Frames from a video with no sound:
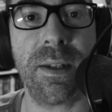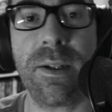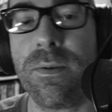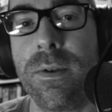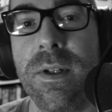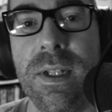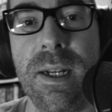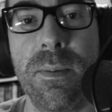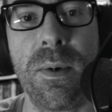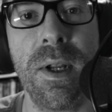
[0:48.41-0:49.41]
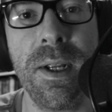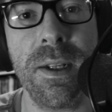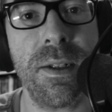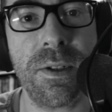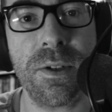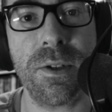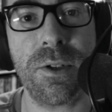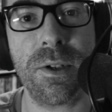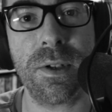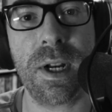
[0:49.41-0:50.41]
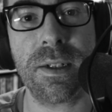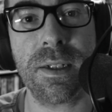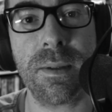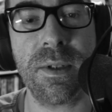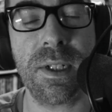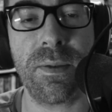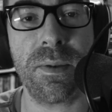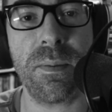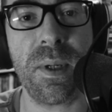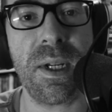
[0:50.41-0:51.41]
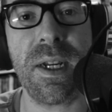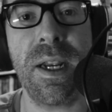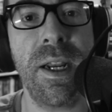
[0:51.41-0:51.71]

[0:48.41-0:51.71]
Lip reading: Like, for example, this is the Shure SM7B.